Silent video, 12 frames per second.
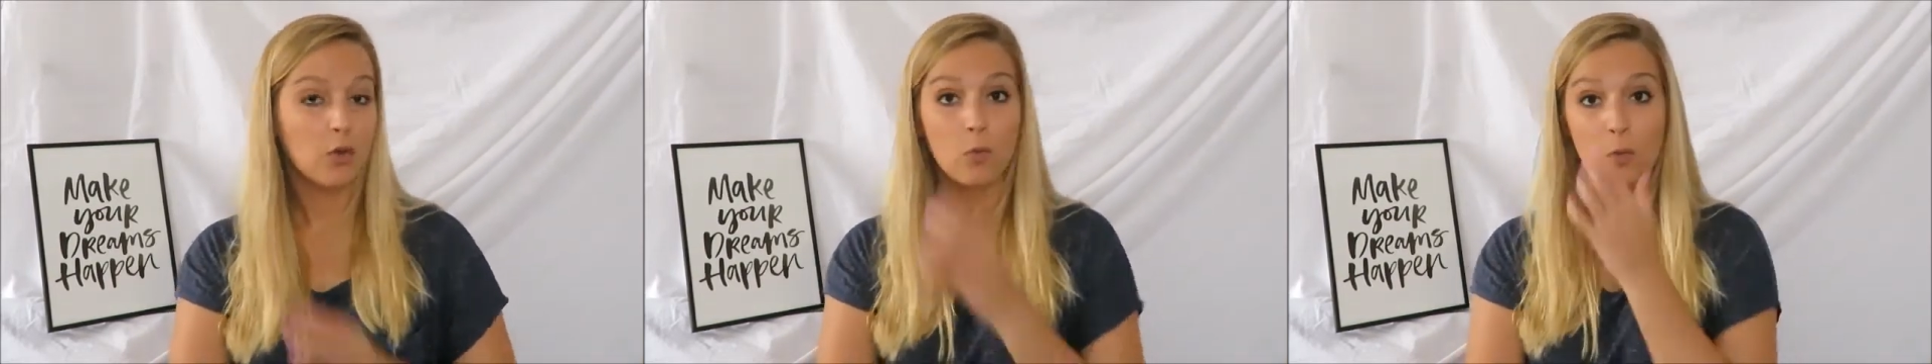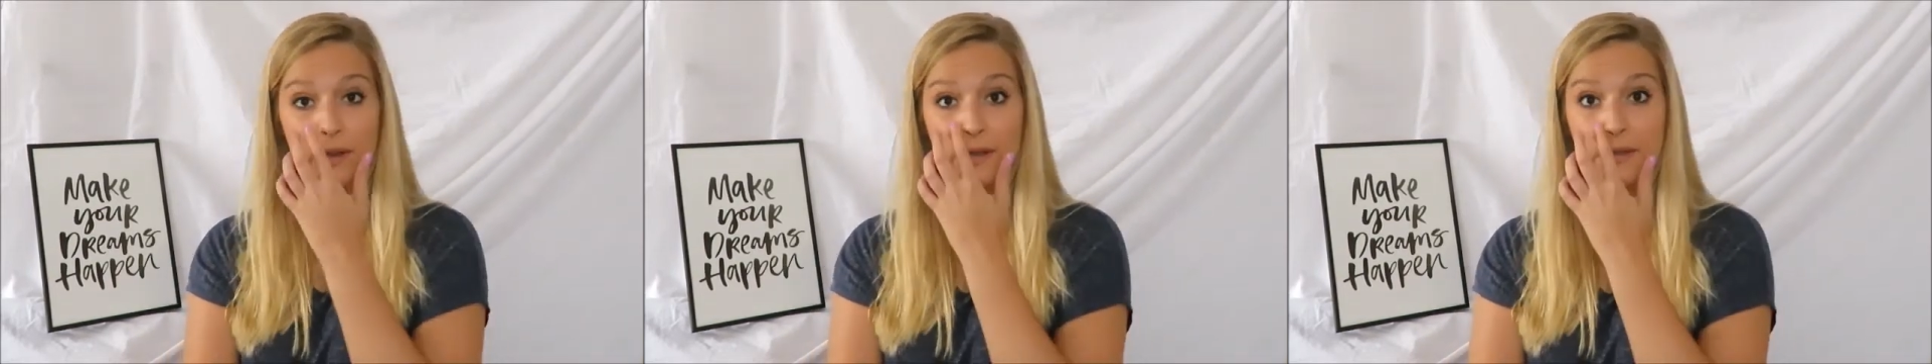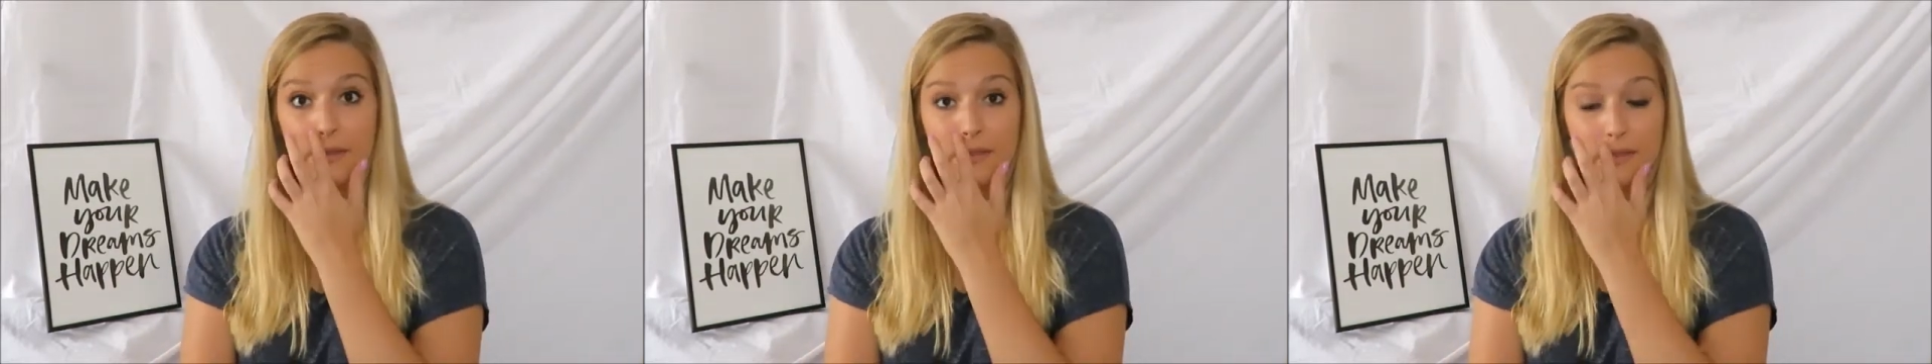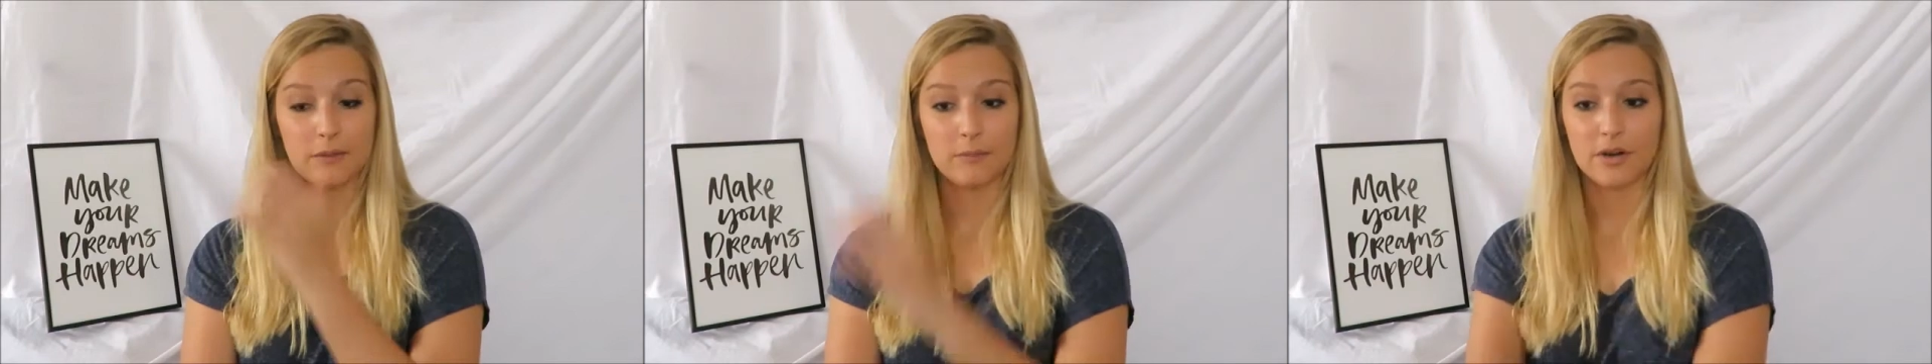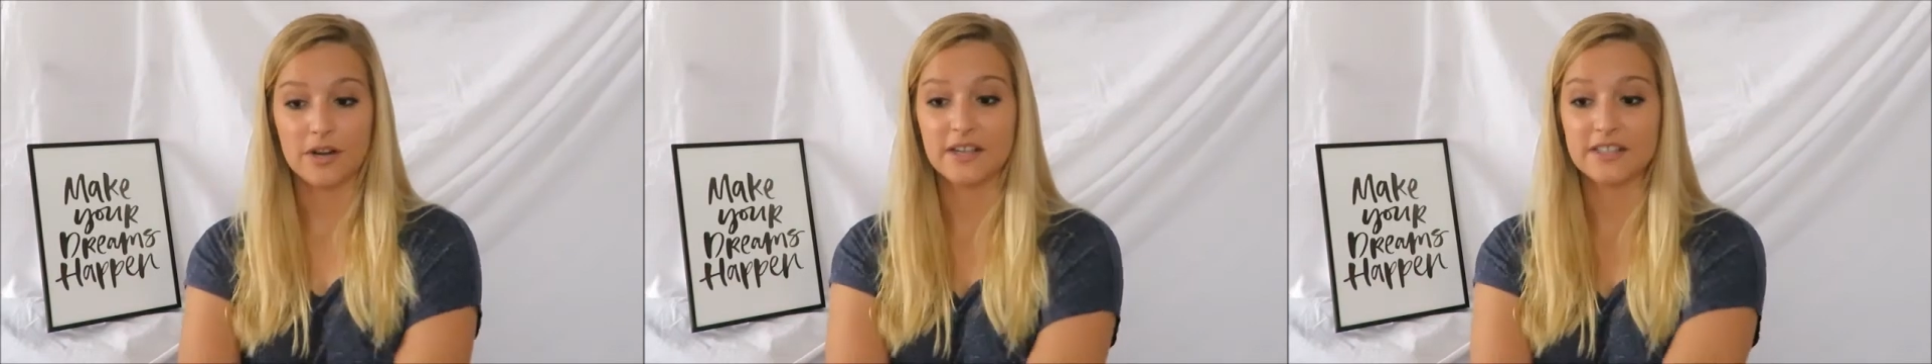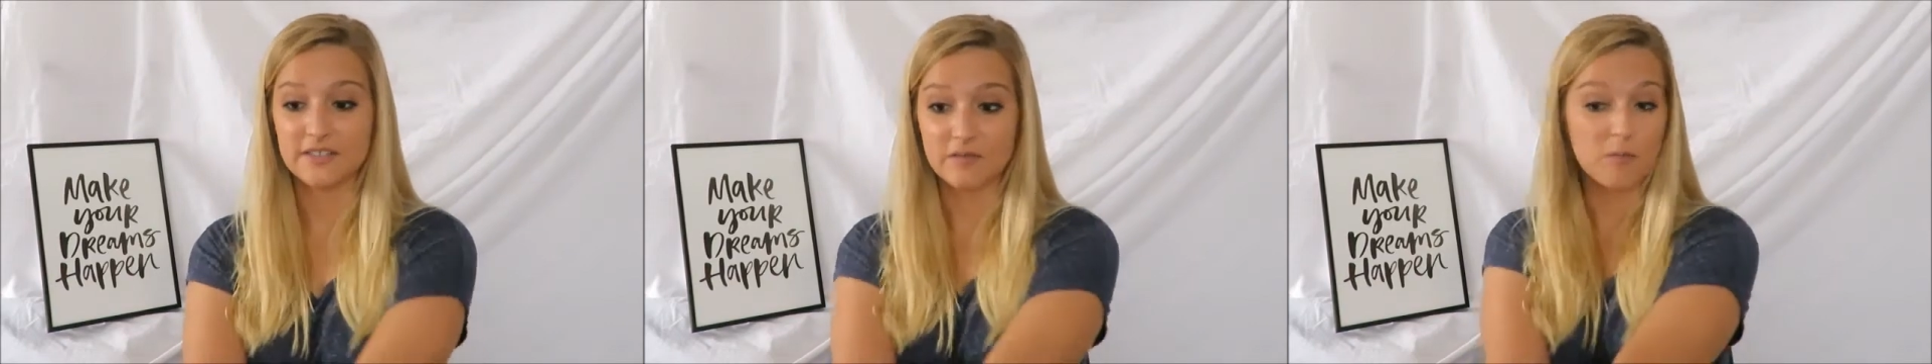with the
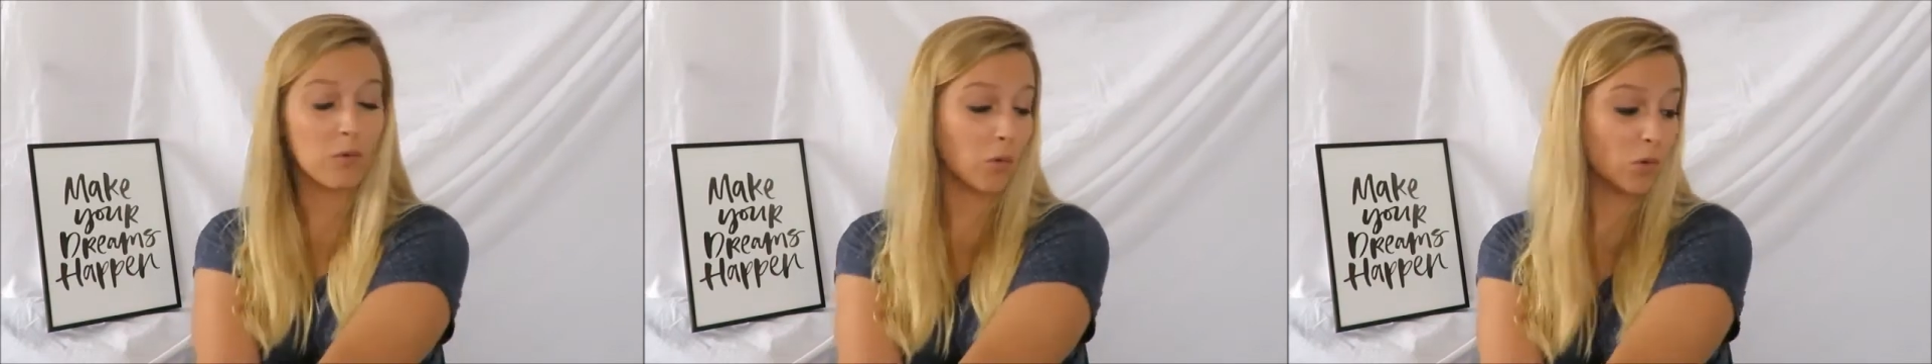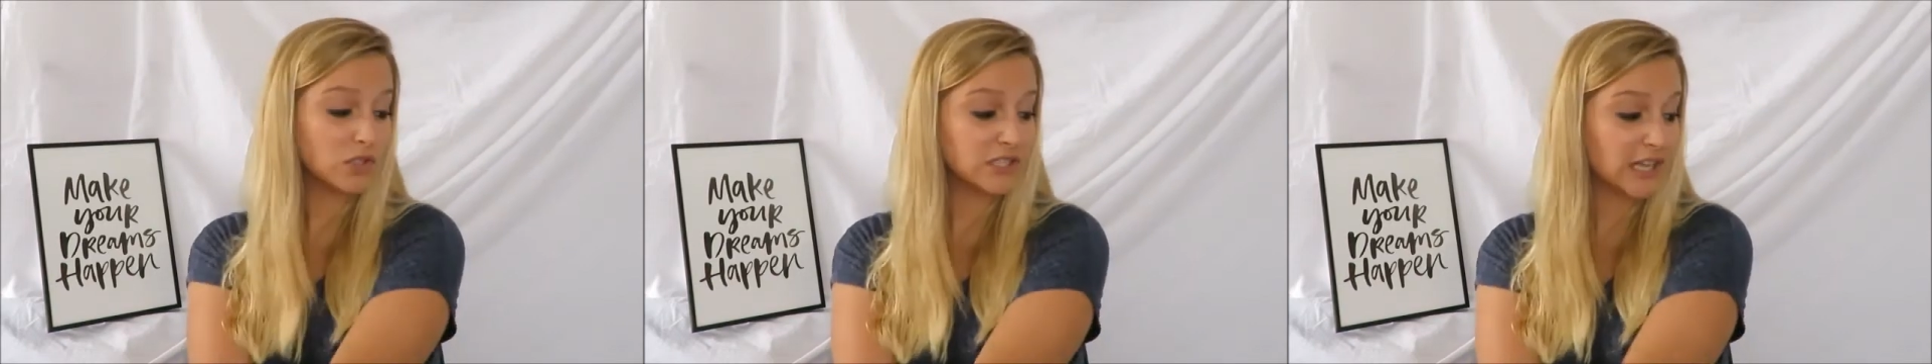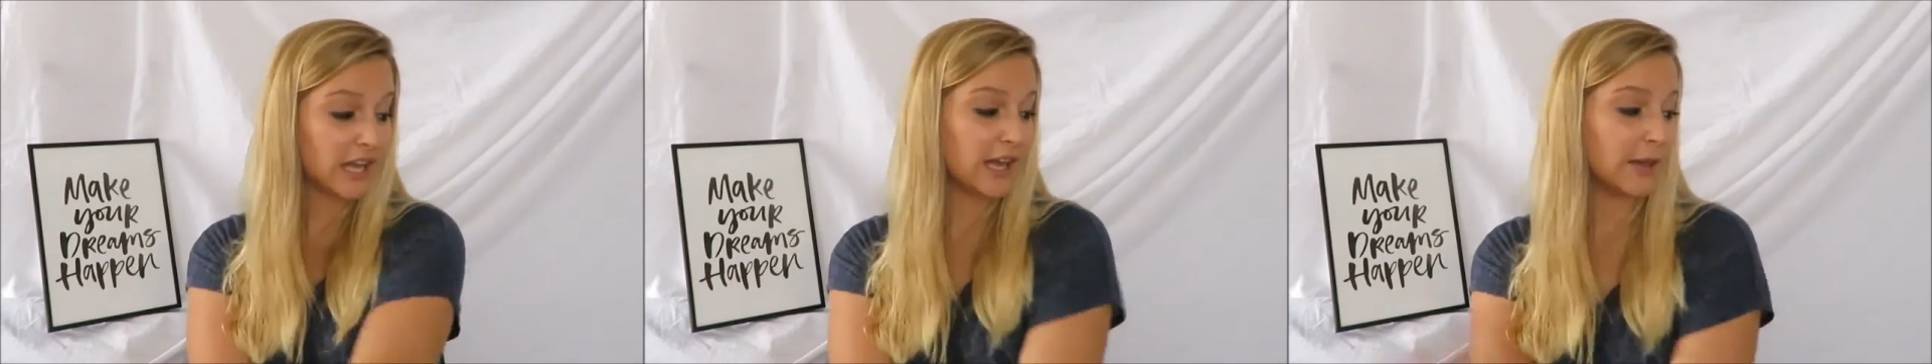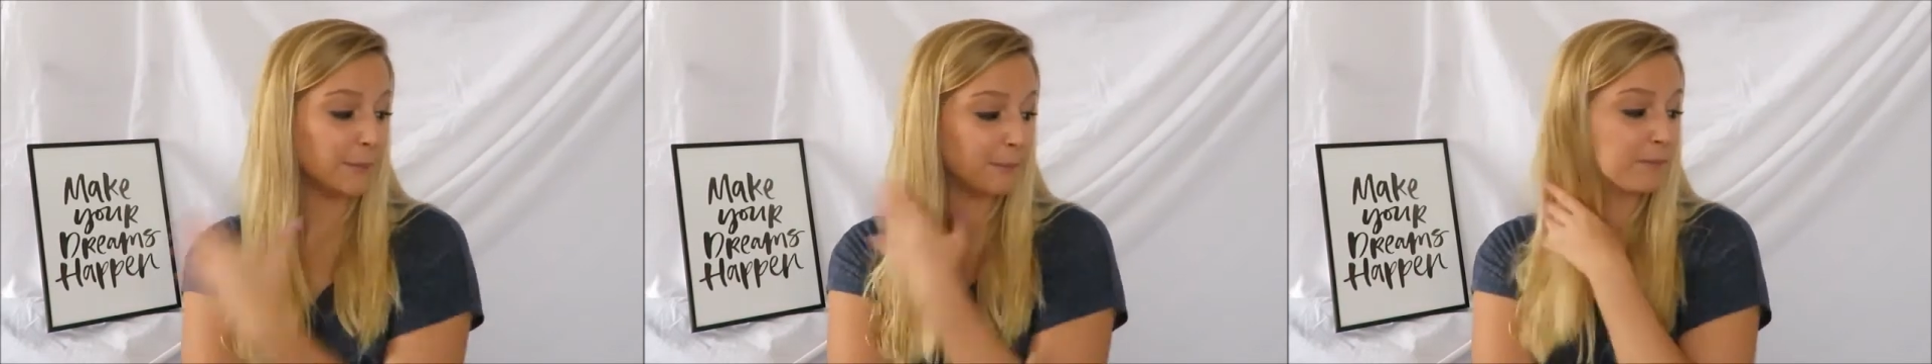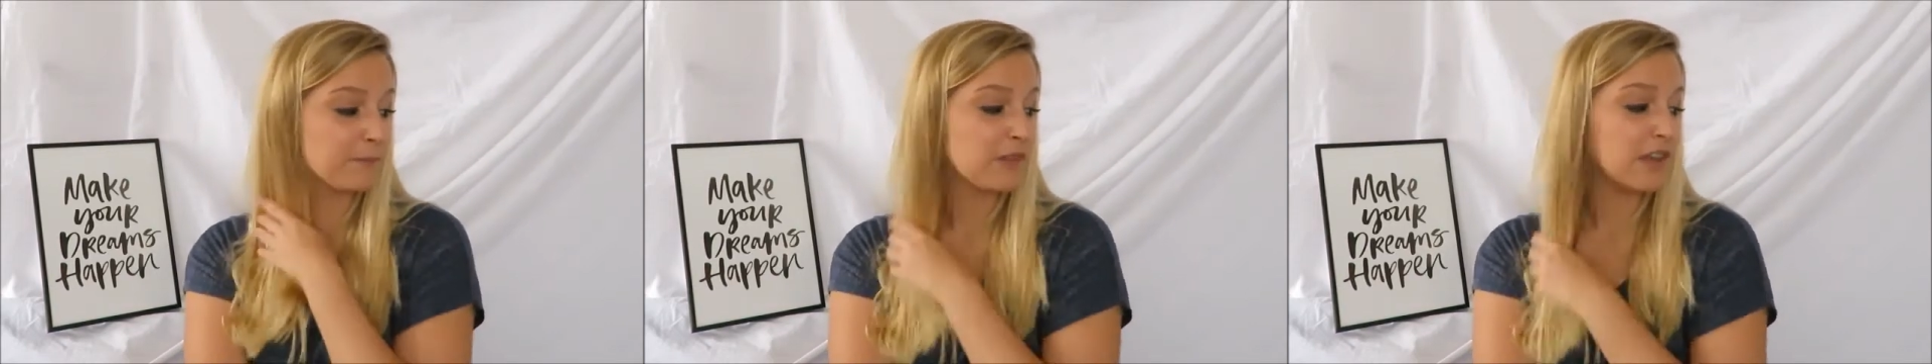products I've bought. um